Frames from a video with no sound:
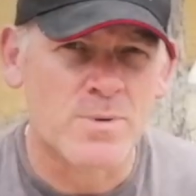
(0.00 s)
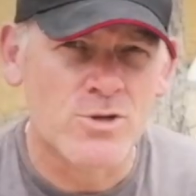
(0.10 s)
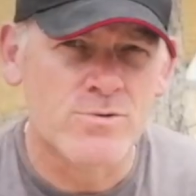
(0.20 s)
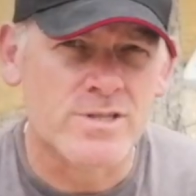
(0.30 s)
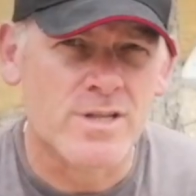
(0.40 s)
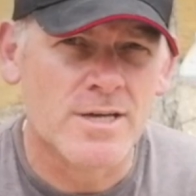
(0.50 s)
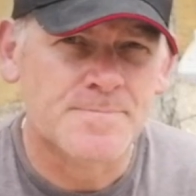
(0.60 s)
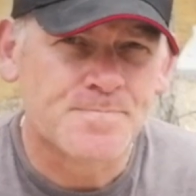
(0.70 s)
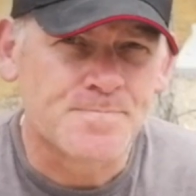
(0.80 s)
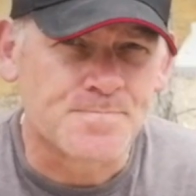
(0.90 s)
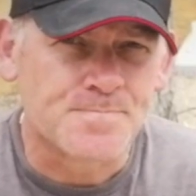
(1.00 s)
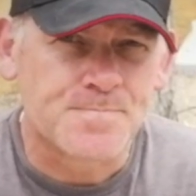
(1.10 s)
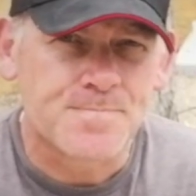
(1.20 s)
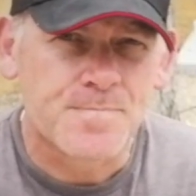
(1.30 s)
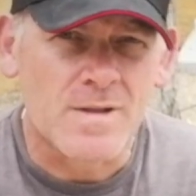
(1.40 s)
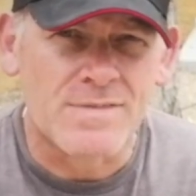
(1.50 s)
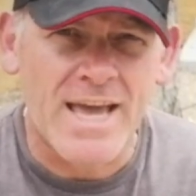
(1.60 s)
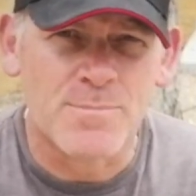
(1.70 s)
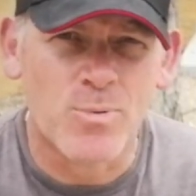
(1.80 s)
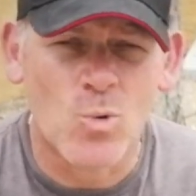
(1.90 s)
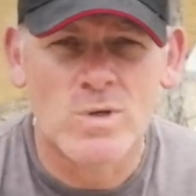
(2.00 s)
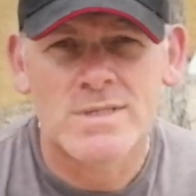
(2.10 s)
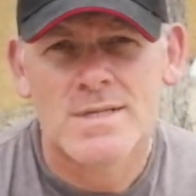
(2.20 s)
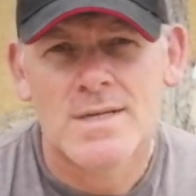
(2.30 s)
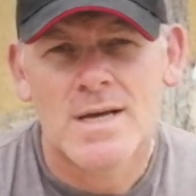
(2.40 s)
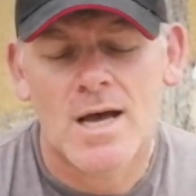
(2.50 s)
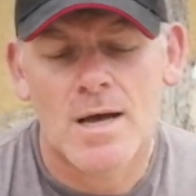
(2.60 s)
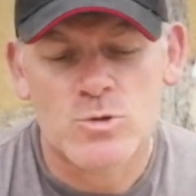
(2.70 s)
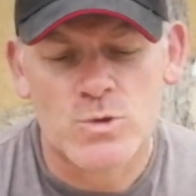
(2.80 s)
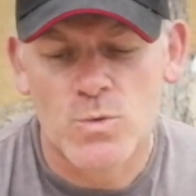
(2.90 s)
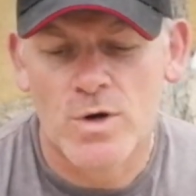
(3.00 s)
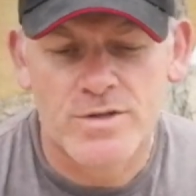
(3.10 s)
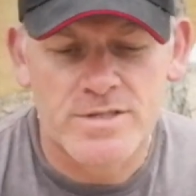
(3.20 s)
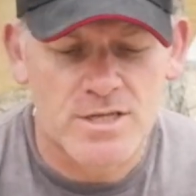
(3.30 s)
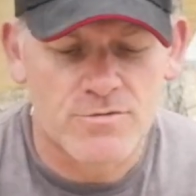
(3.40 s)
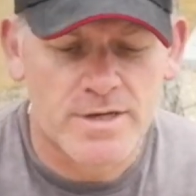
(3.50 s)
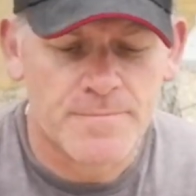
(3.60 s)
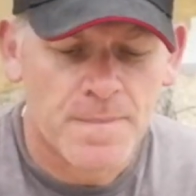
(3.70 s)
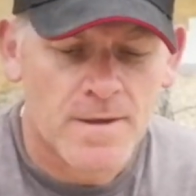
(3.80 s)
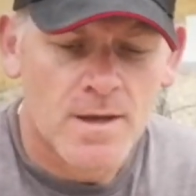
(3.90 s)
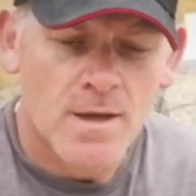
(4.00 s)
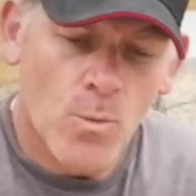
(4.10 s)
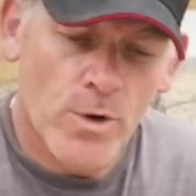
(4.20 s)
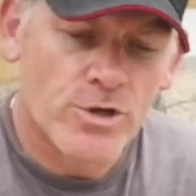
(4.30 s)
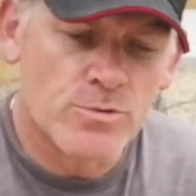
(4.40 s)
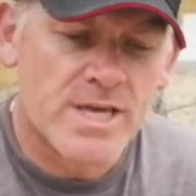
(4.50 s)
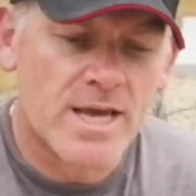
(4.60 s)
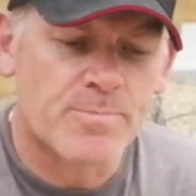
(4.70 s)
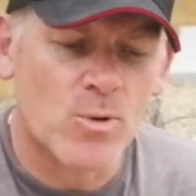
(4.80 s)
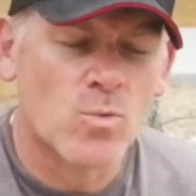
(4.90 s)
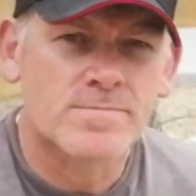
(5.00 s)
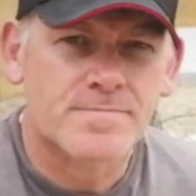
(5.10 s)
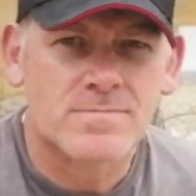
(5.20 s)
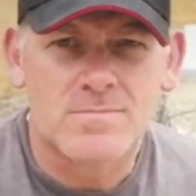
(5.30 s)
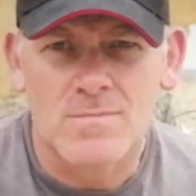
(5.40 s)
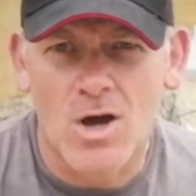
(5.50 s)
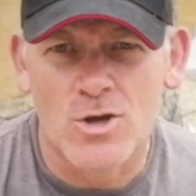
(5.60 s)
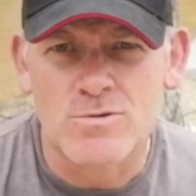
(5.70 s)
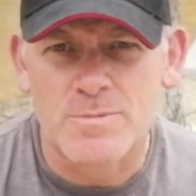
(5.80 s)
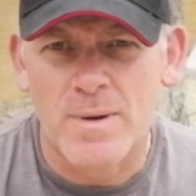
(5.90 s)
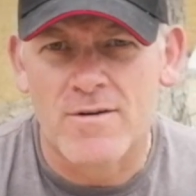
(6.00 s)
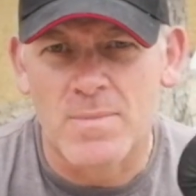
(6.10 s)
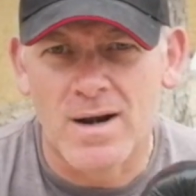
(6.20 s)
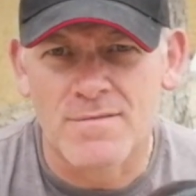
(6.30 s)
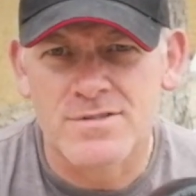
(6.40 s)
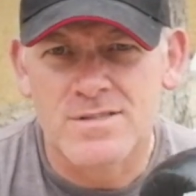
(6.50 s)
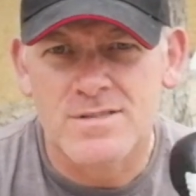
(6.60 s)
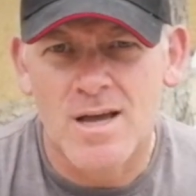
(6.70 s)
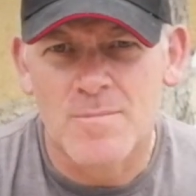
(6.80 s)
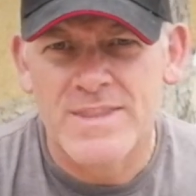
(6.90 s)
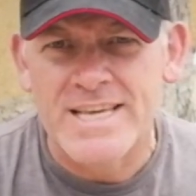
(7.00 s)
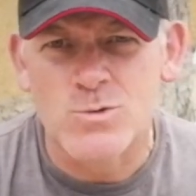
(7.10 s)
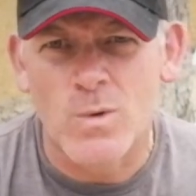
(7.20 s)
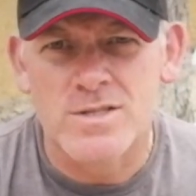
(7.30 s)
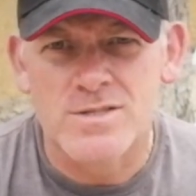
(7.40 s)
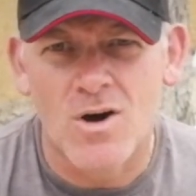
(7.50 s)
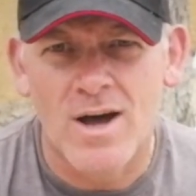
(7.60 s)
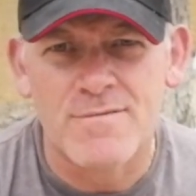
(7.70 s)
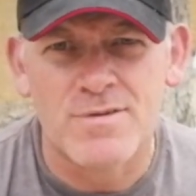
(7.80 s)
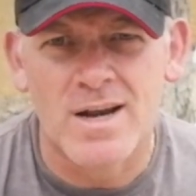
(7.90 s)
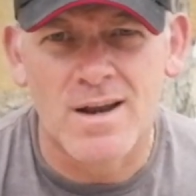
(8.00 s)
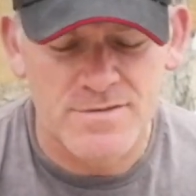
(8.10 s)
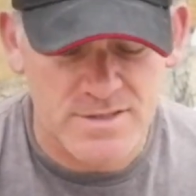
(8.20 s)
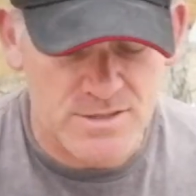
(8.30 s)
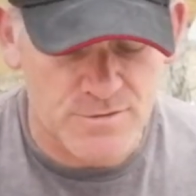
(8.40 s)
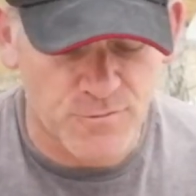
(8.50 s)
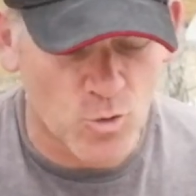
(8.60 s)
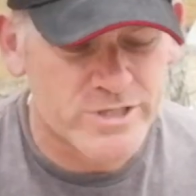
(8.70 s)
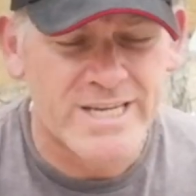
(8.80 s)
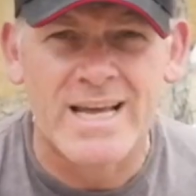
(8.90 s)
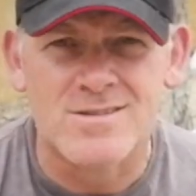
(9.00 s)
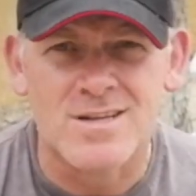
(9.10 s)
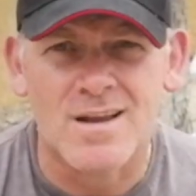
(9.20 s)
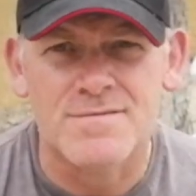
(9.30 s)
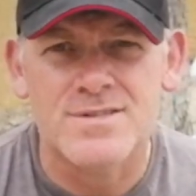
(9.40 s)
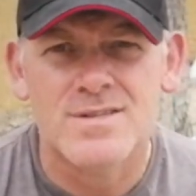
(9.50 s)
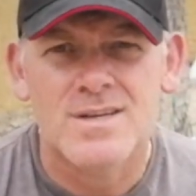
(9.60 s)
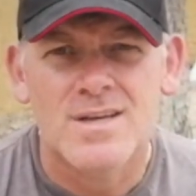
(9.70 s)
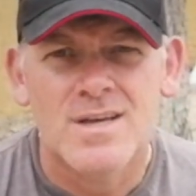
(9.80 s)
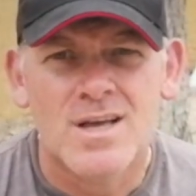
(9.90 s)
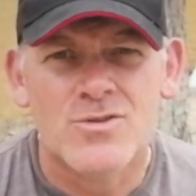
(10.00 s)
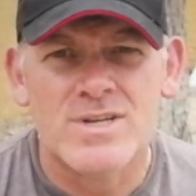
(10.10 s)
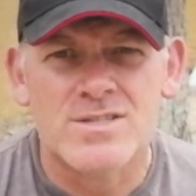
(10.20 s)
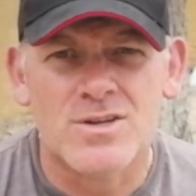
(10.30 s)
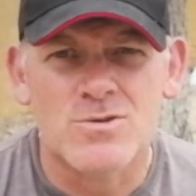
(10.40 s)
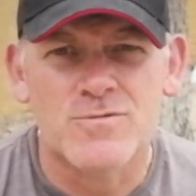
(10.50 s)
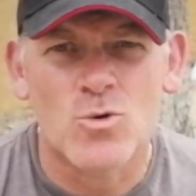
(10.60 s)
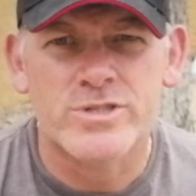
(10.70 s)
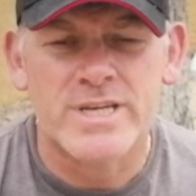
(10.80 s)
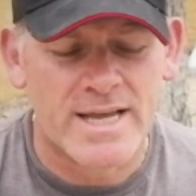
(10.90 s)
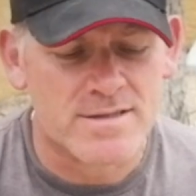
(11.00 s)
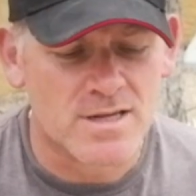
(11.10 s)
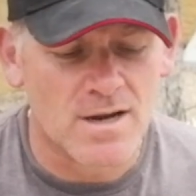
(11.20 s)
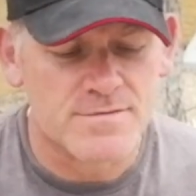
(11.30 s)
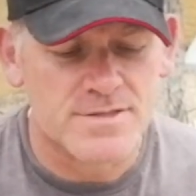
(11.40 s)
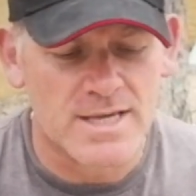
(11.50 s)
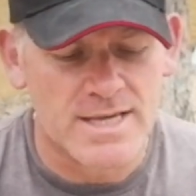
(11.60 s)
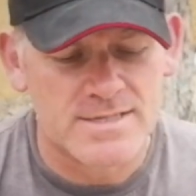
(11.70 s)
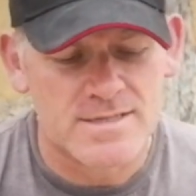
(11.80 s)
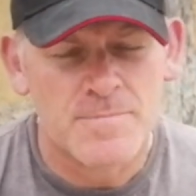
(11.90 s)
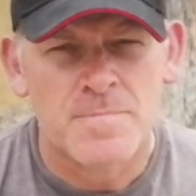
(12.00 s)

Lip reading: been using the head ball. So it's worth considering. When I use the Headball, I use a pair of my gloves. These ones are heavier gloves. These are 14-ounce gloves. The reason I use 14-ounce gloves is